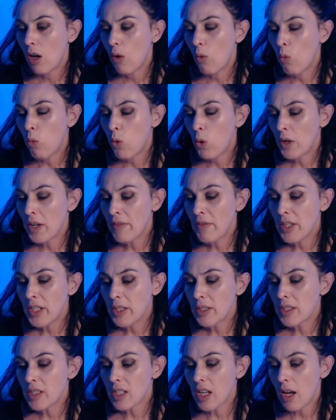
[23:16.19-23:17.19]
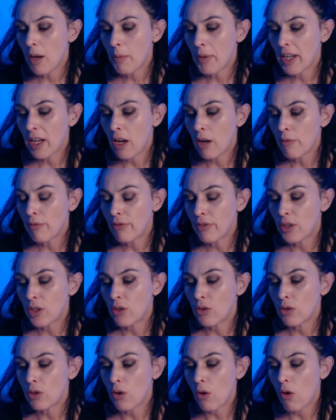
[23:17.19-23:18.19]
whatever is coming up for
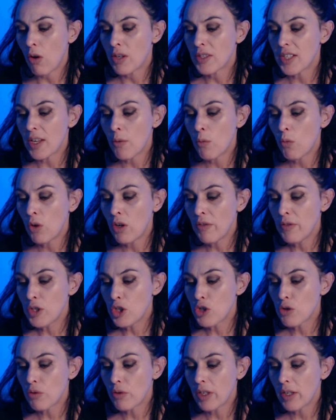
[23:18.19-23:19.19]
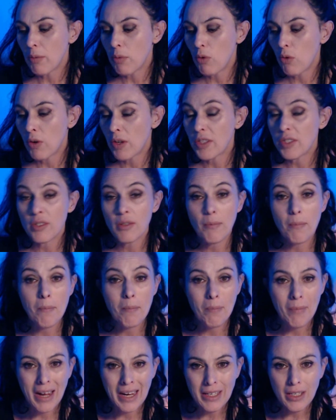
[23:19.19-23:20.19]
you guys and whatever trigger points
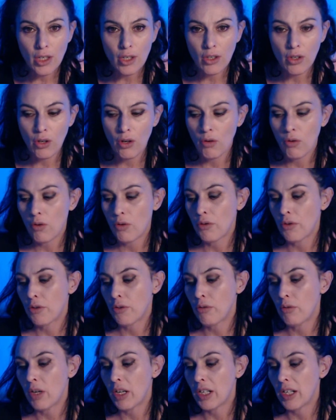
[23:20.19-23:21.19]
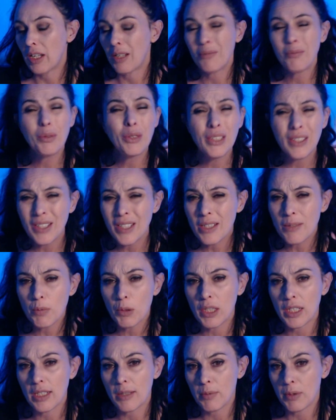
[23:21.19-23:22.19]
may occur on the 3D, please,
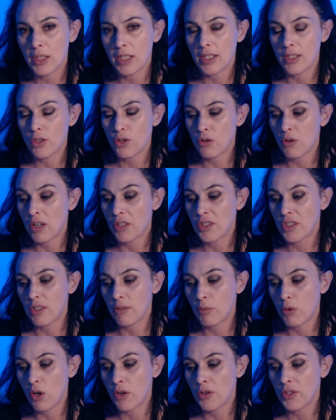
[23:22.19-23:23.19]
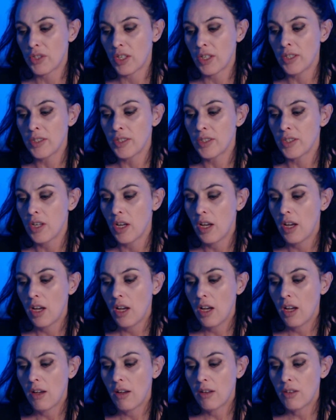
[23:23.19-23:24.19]
please, please trust the process.
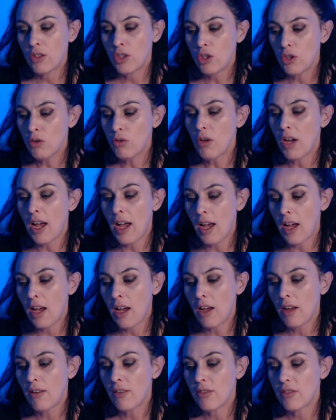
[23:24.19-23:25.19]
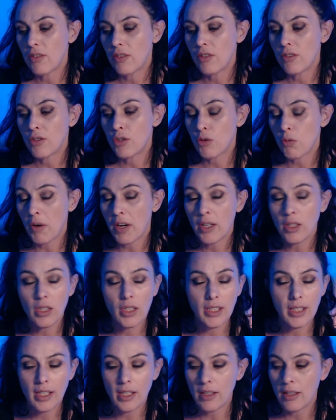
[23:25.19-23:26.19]
You are
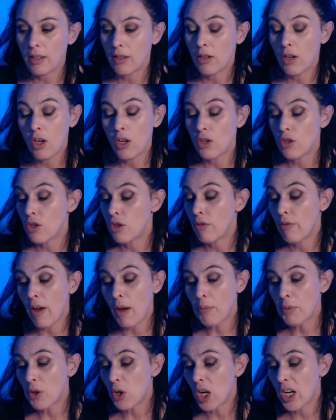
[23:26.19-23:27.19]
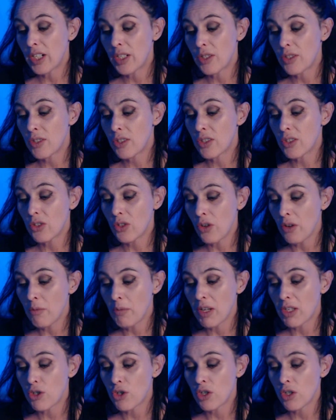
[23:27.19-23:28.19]
directly, you've upgraded so
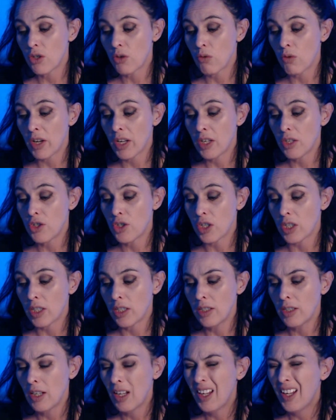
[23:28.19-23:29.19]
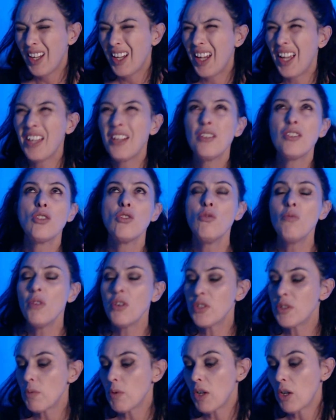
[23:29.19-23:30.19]
much in your energy. And it's
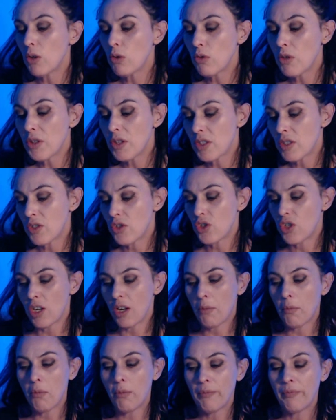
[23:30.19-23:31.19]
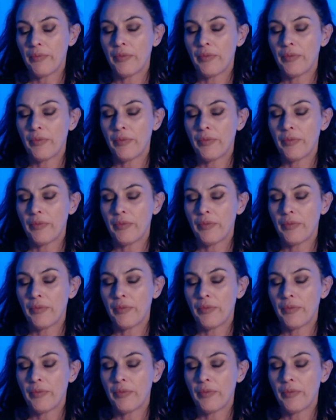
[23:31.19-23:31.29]
almost when I look at this gem,